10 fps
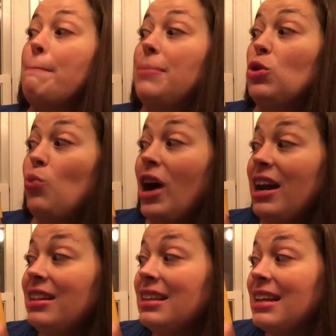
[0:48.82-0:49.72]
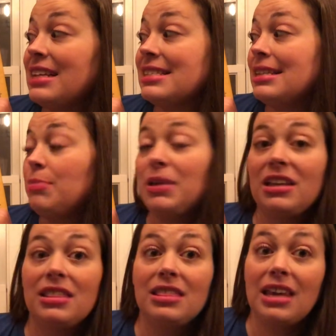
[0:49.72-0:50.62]
But while it lay
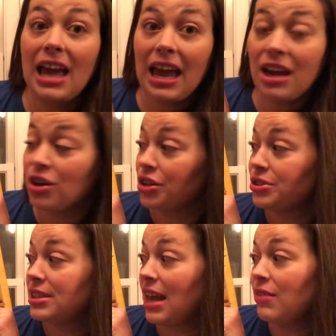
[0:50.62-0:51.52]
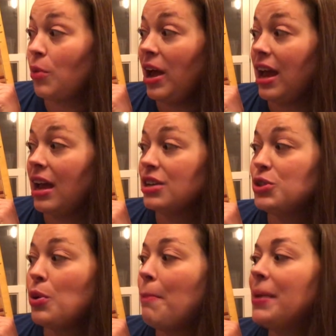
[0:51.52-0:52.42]
sleeping, the acres gave way
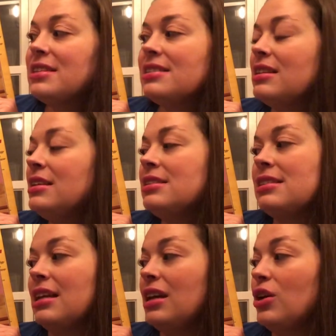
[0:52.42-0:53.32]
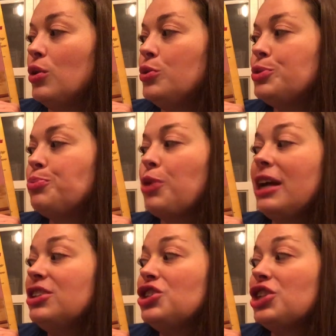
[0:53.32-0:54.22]
to a bustling city whose
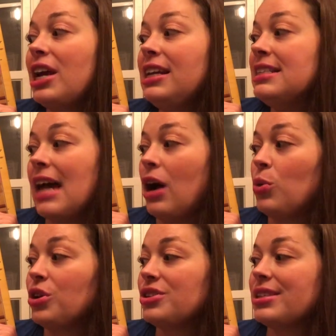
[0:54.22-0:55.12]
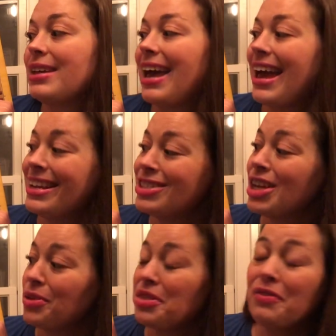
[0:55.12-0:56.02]
bright, shiny towers edged
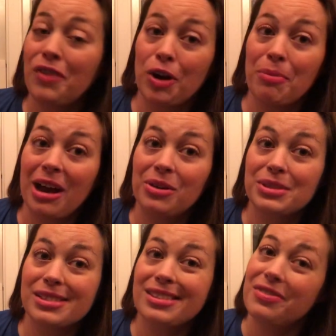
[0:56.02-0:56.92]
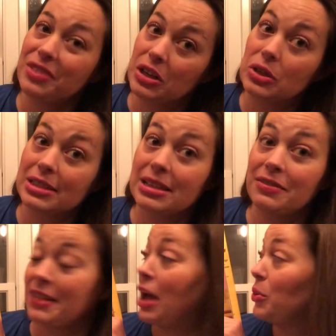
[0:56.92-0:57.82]
out the farmhouse, the field, and the
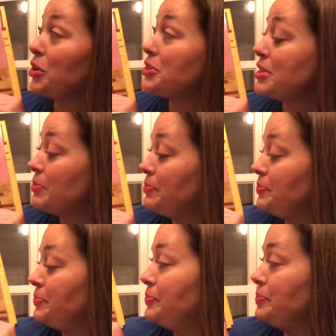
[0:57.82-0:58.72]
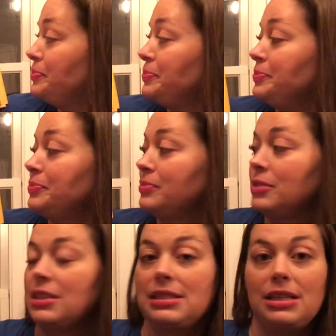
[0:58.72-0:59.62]
flowers.
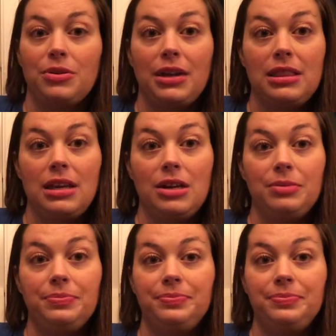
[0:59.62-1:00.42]
You can see it right there.